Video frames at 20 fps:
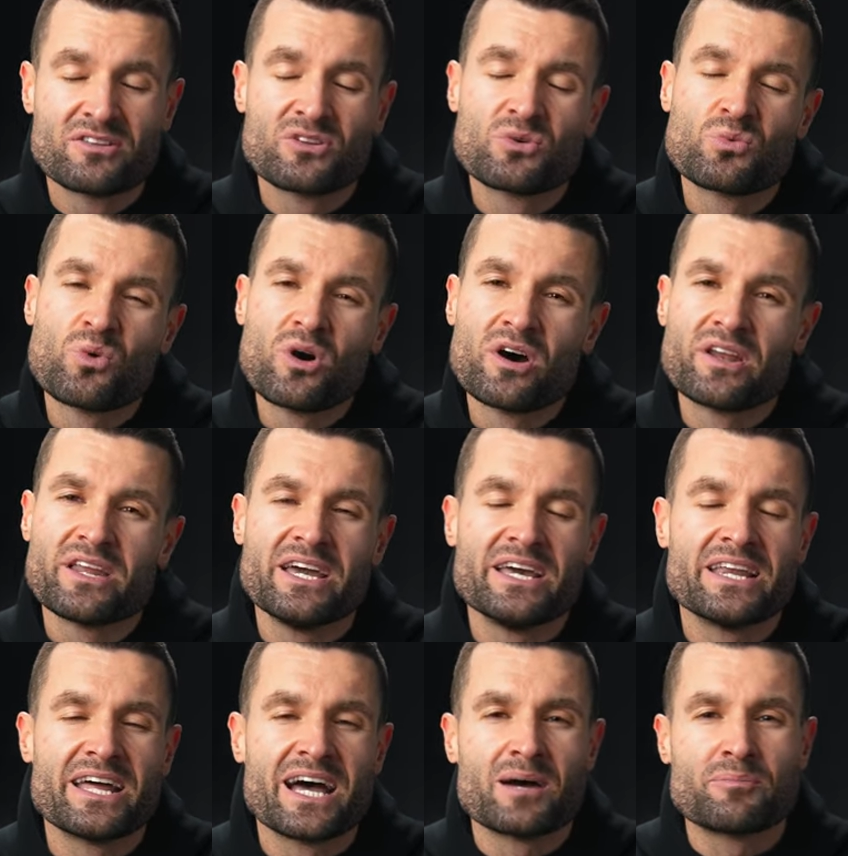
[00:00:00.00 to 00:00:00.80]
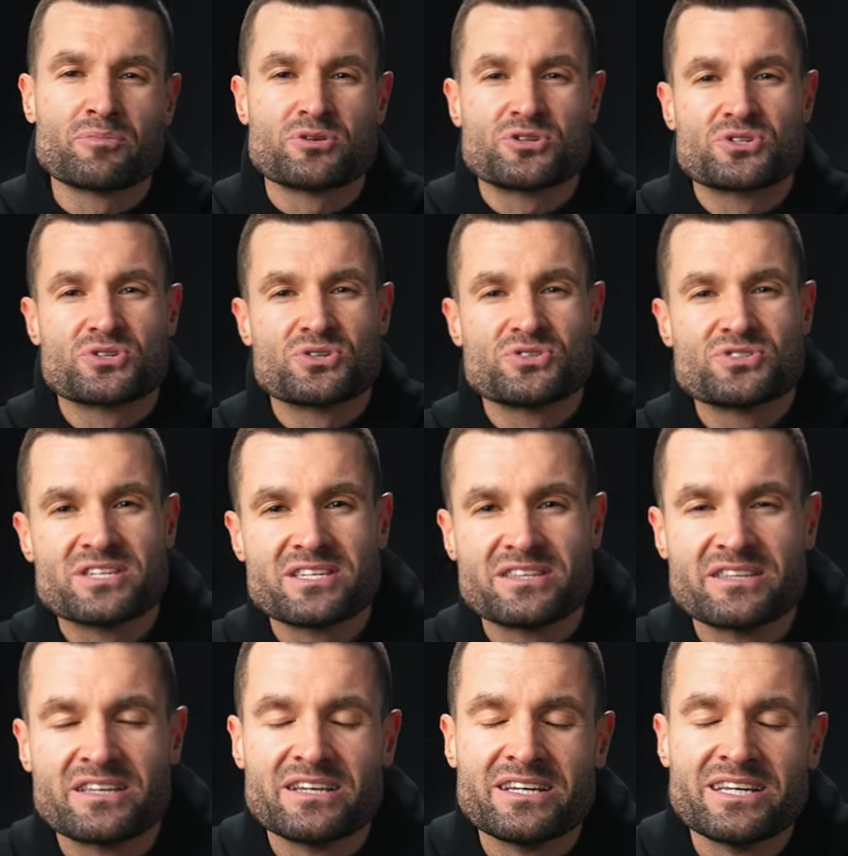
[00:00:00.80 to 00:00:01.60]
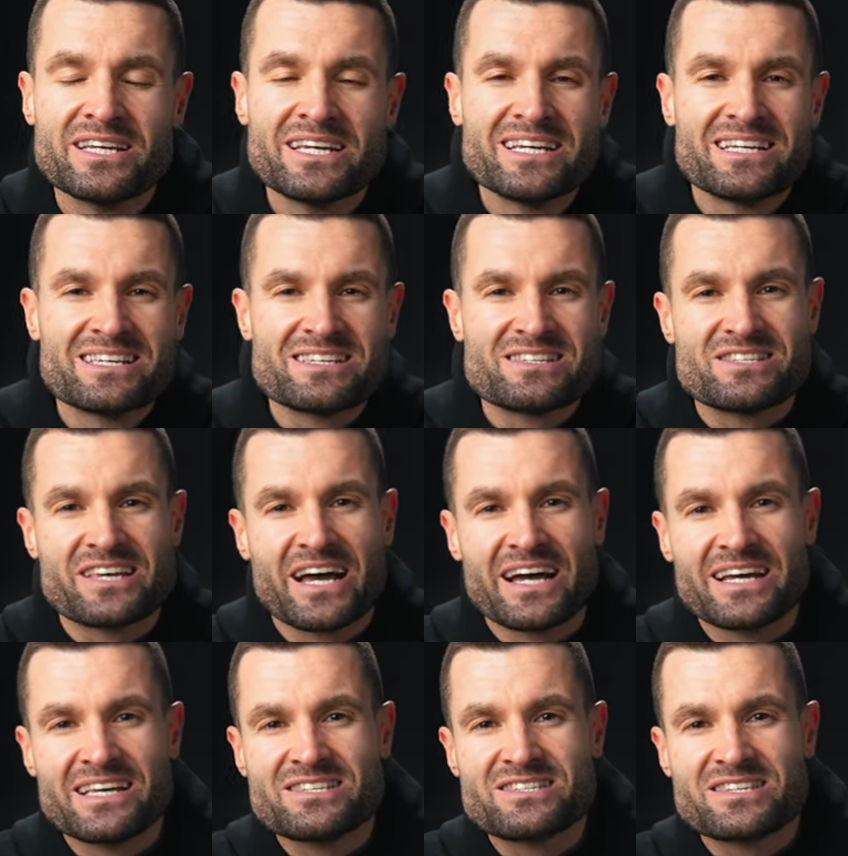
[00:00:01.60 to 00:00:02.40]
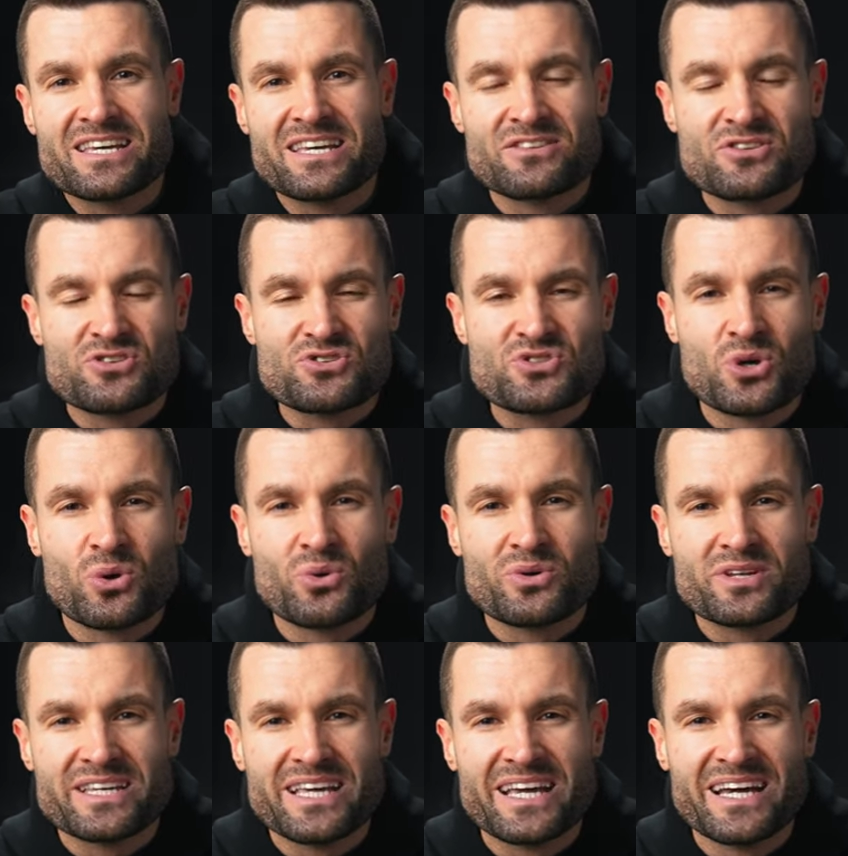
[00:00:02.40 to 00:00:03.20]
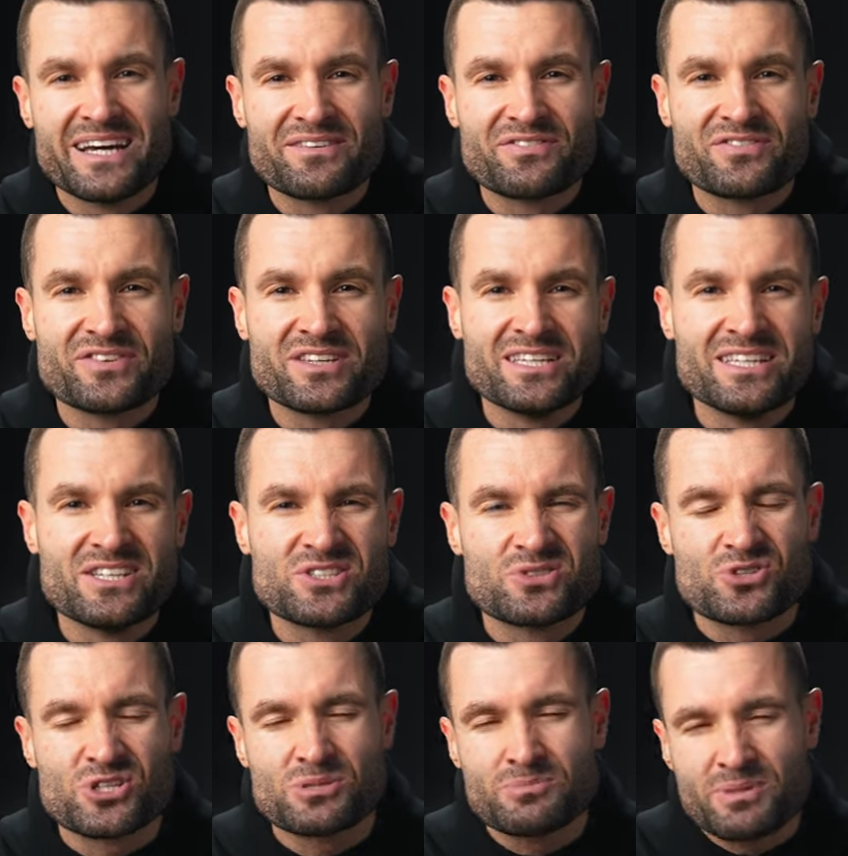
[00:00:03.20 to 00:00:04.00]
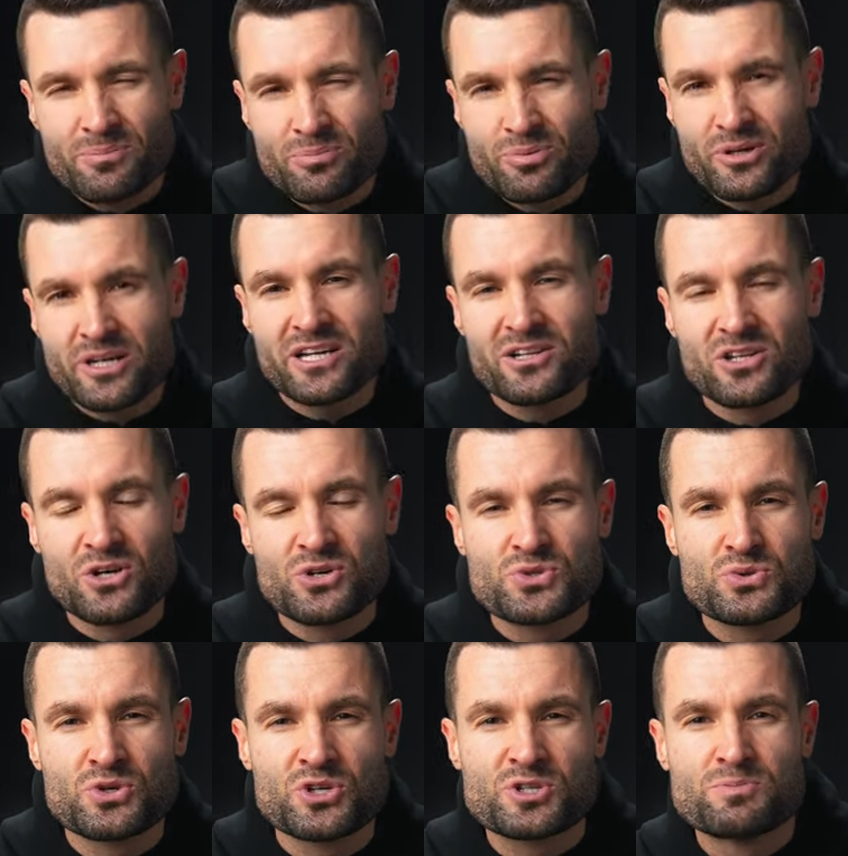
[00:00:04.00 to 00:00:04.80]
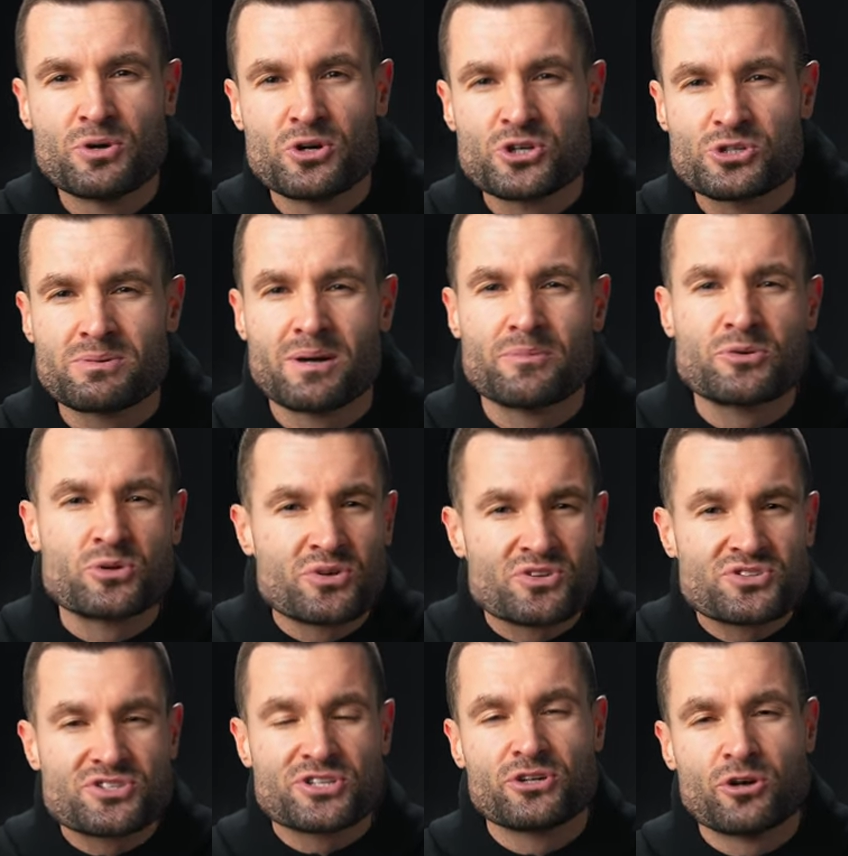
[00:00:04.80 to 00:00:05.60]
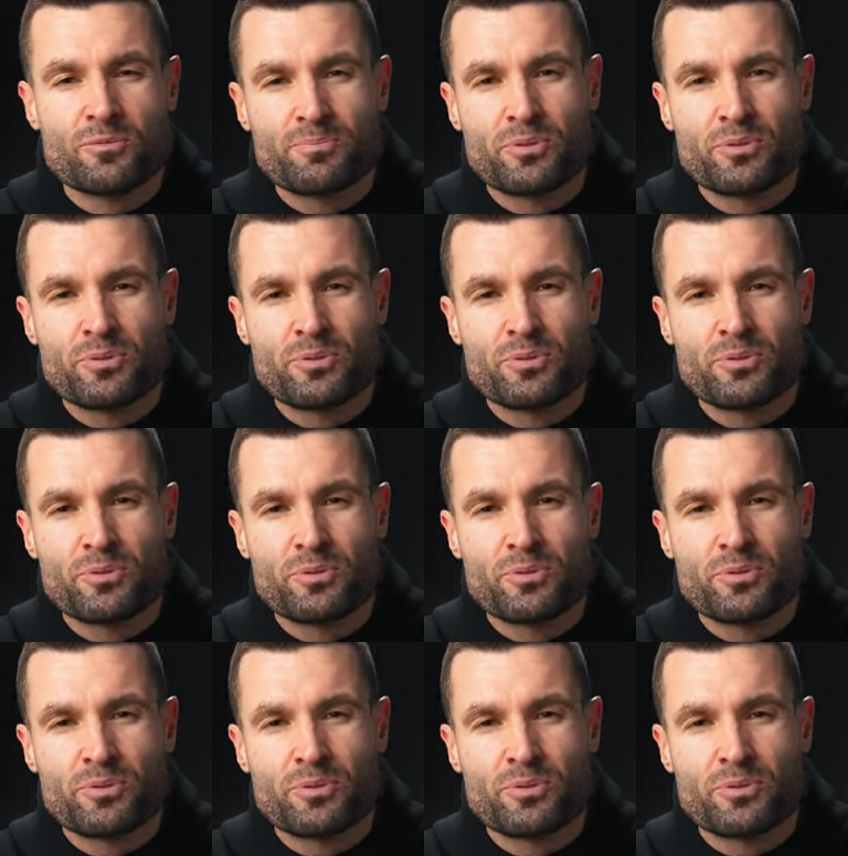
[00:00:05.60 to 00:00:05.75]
The 1.8 aperture is in the Zeiss and the Sony FE, so it should be pretty close to exposure, but I'm doing zero